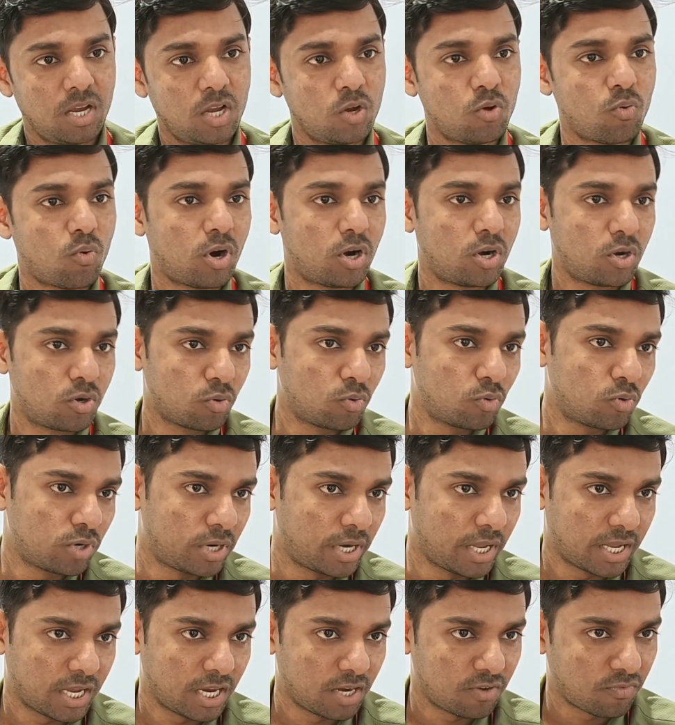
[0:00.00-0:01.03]
You want to
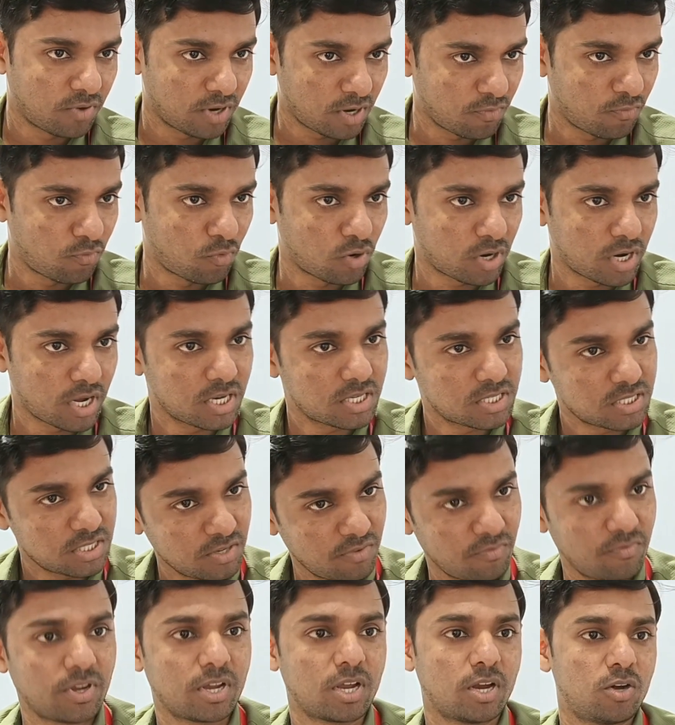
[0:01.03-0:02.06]
take it for a forecast?
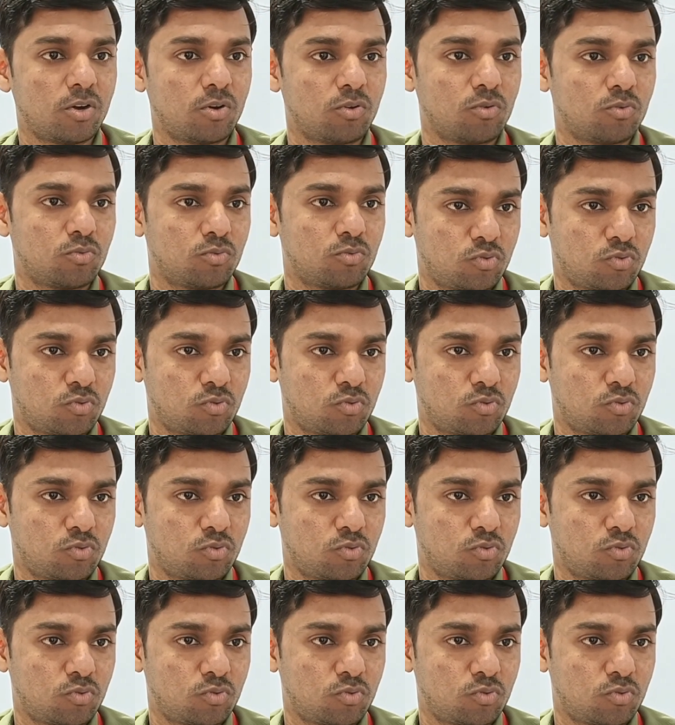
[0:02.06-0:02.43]
We can do.